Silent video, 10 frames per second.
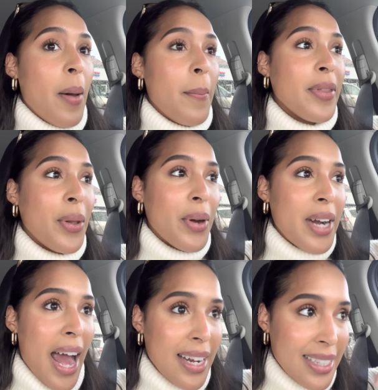But the
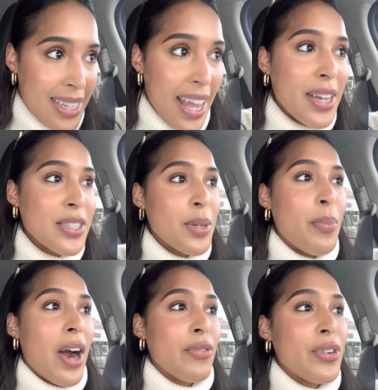Lord had to take us
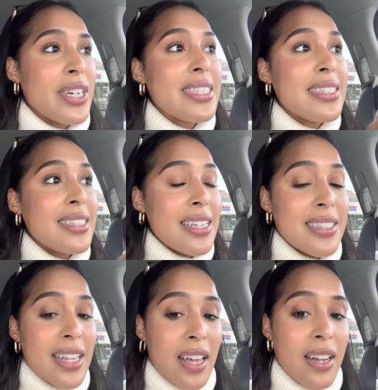apart for a
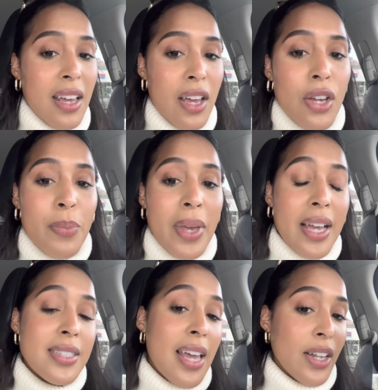season
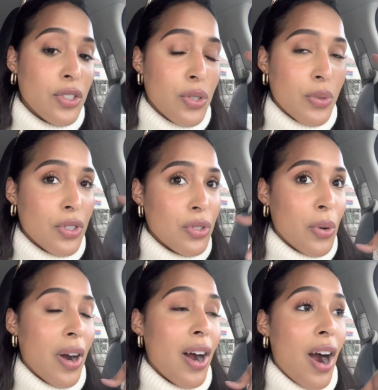because he had to
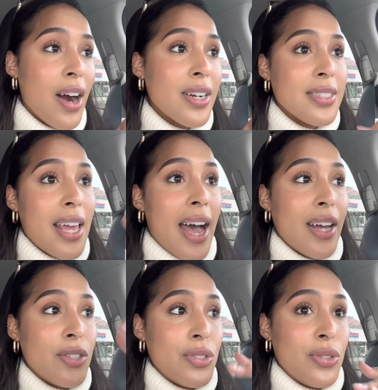restore our hearts. He
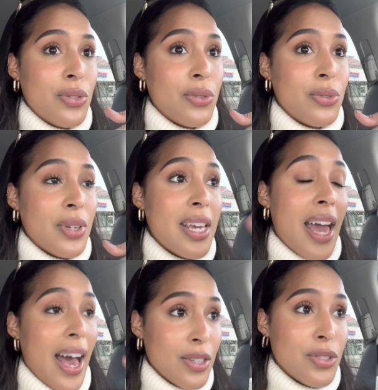had to, he
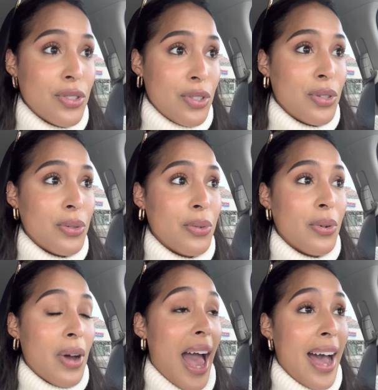has to,
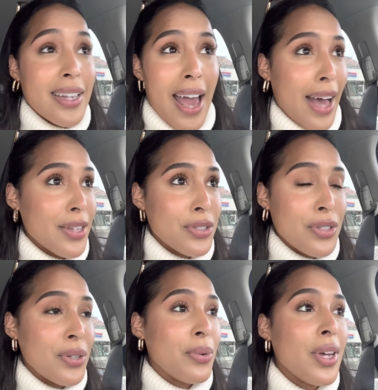had, has
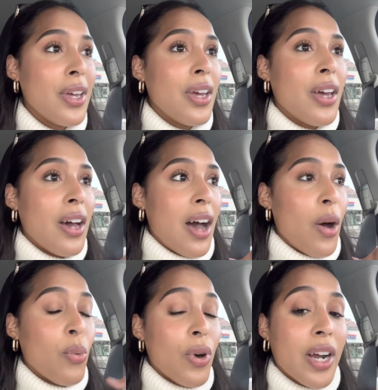to
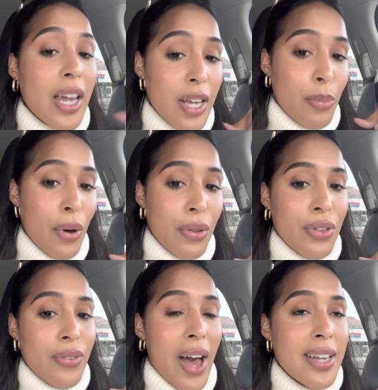work in both
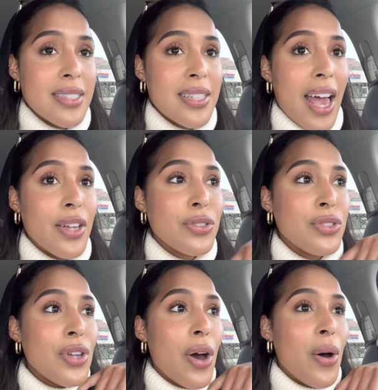of us. And
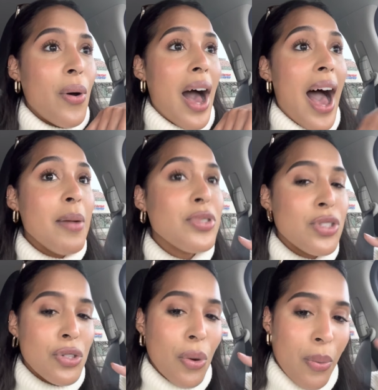so I'm
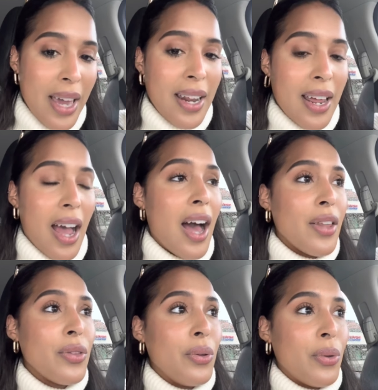still waiting
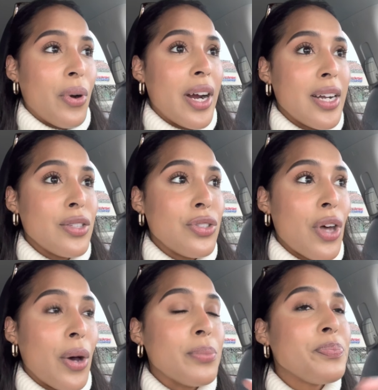on the Lord. And
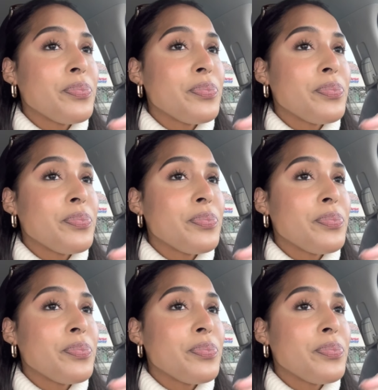so